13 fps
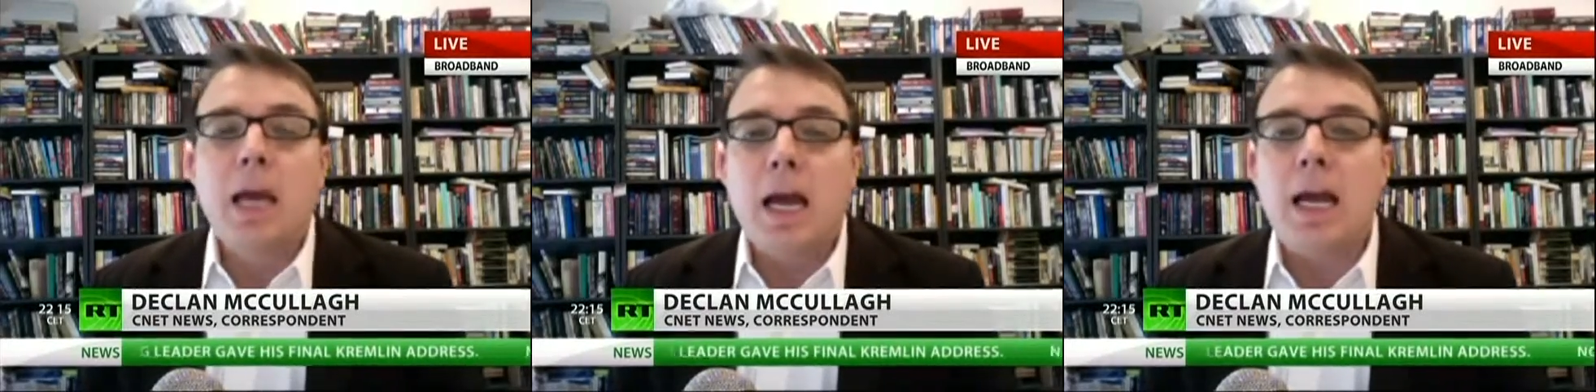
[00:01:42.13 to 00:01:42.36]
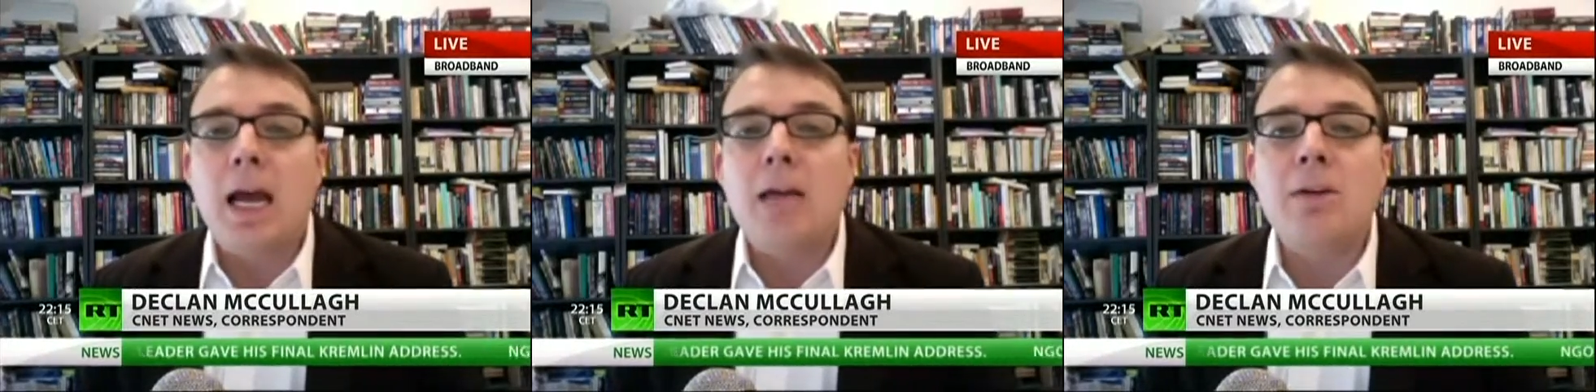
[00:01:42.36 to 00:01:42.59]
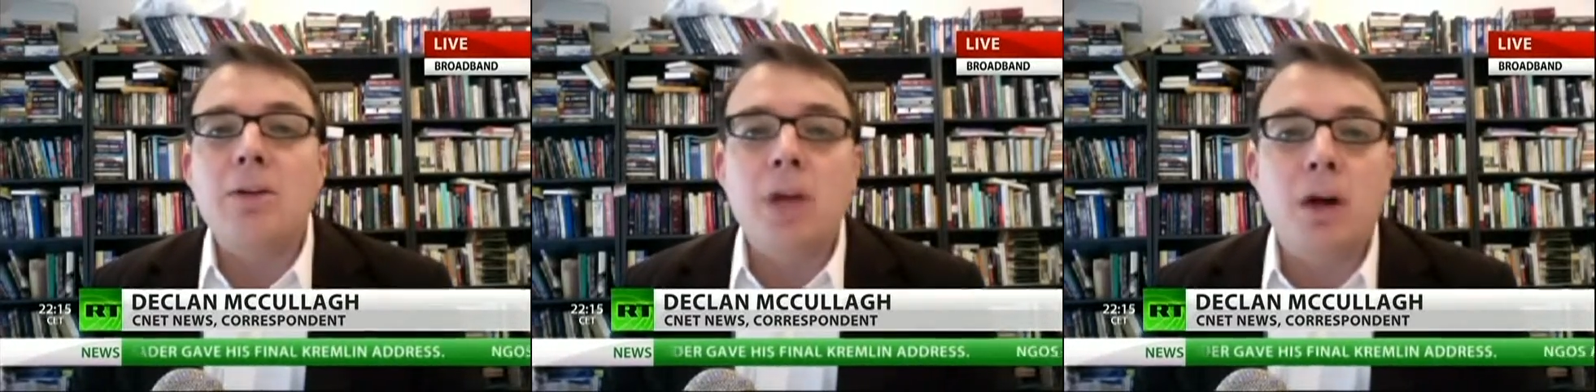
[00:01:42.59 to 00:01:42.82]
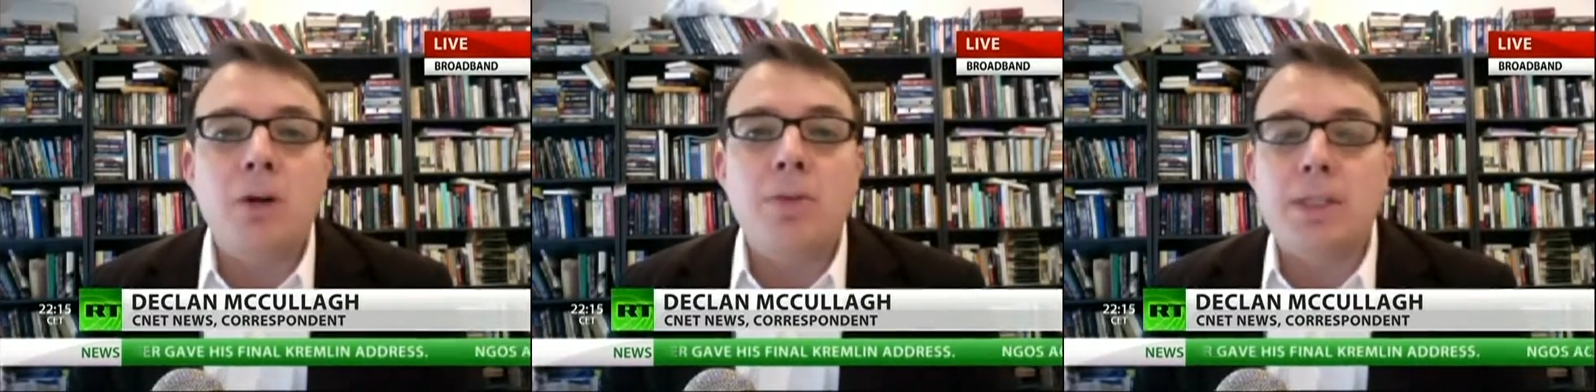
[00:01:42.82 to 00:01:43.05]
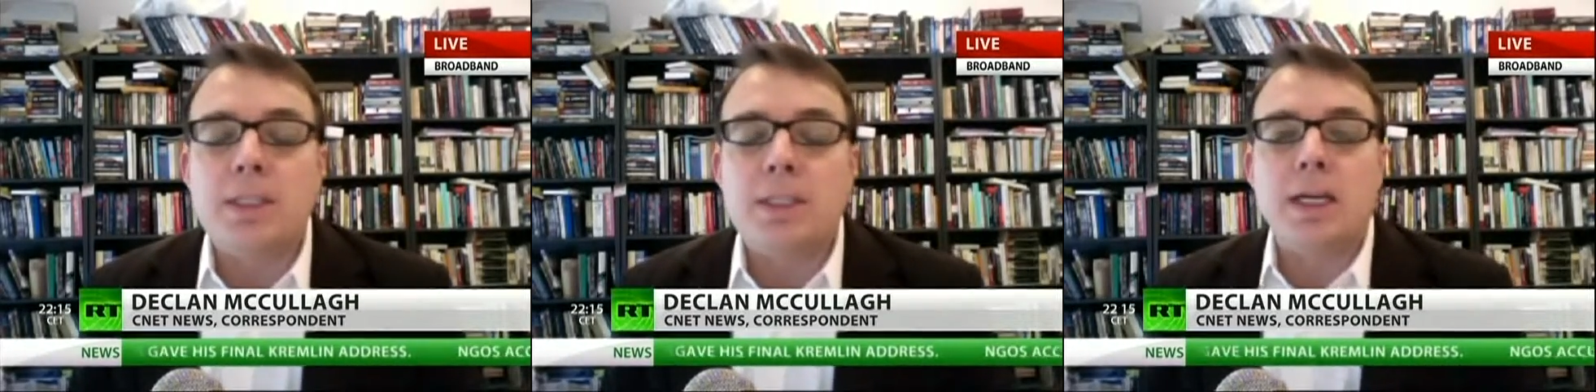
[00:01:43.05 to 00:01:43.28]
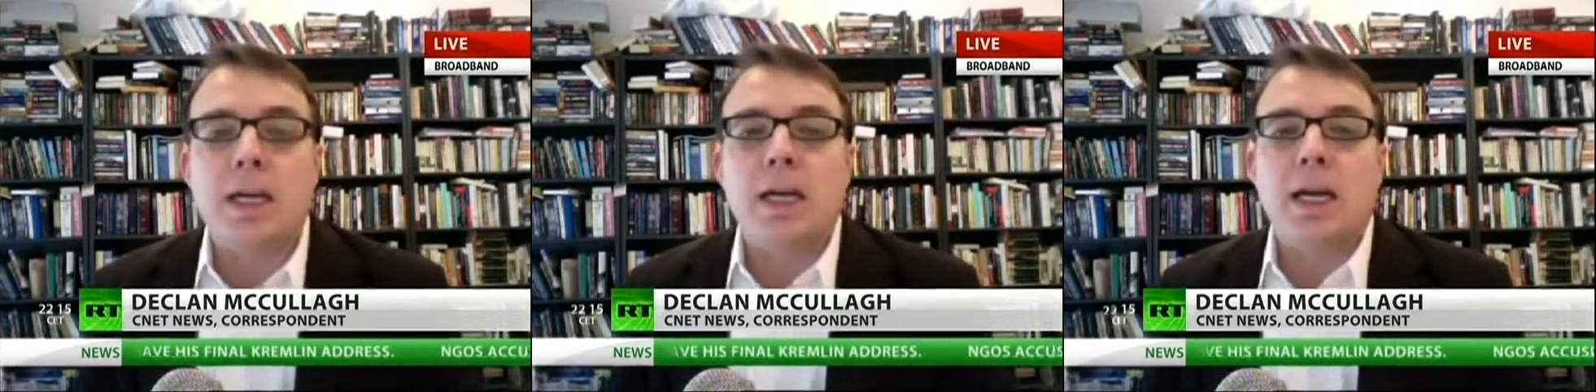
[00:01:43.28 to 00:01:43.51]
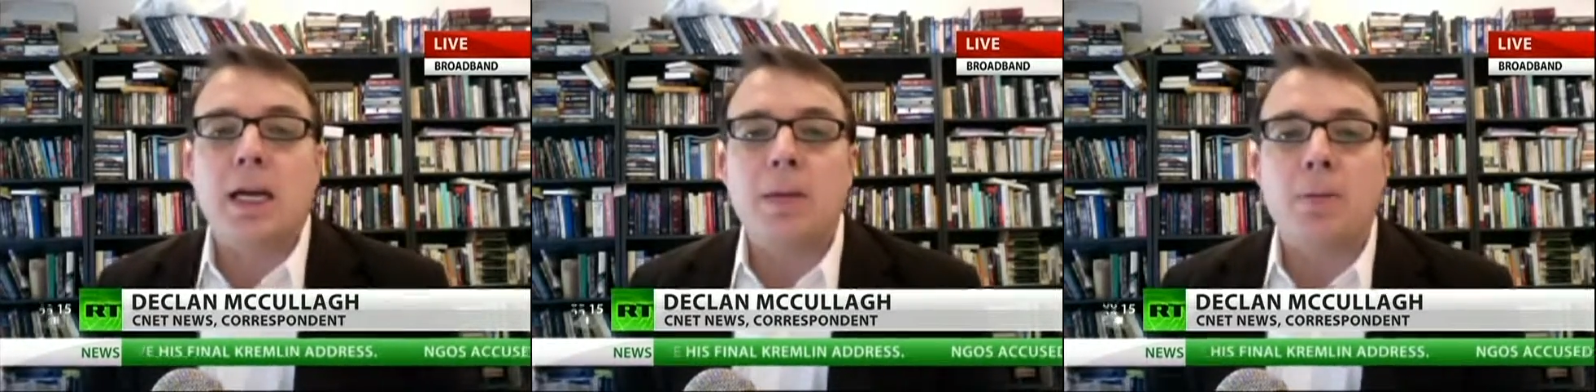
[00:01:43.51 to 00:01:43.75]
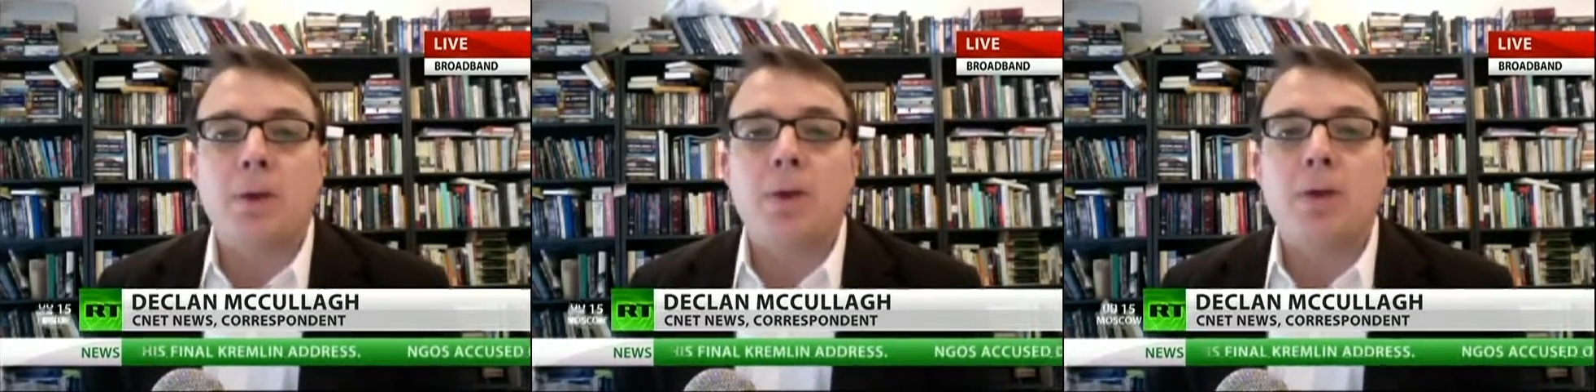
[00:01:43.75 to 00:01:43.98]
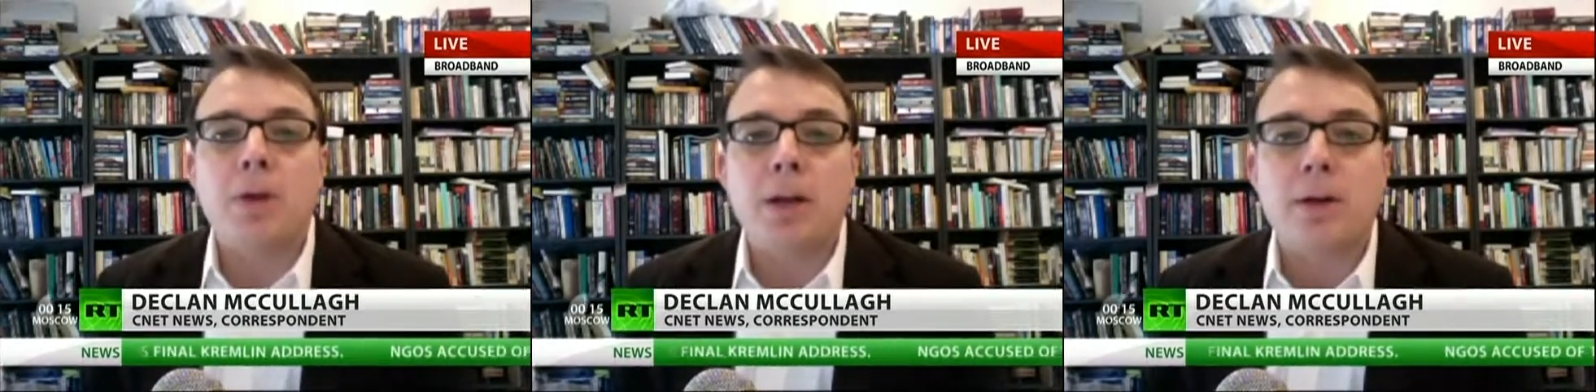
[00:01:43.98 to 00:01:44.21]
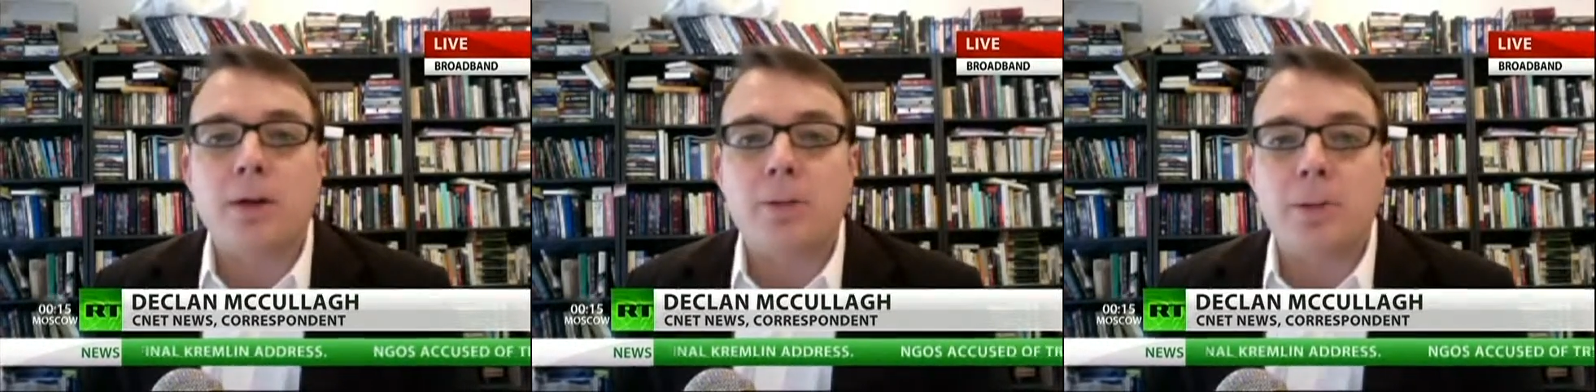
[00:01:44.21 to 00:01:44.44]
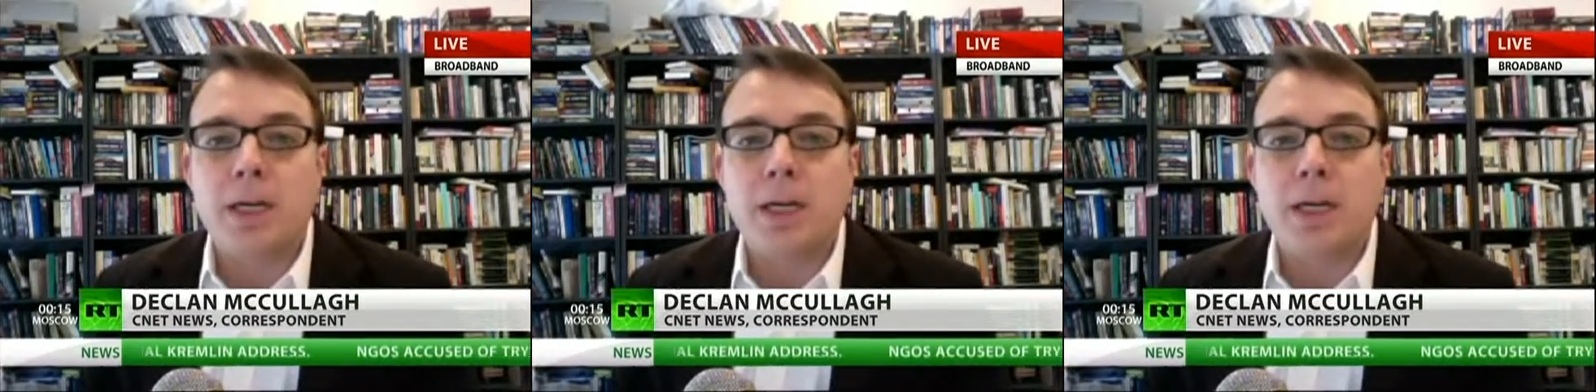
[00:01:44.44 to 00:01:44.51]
I don't know if it's hypocritical,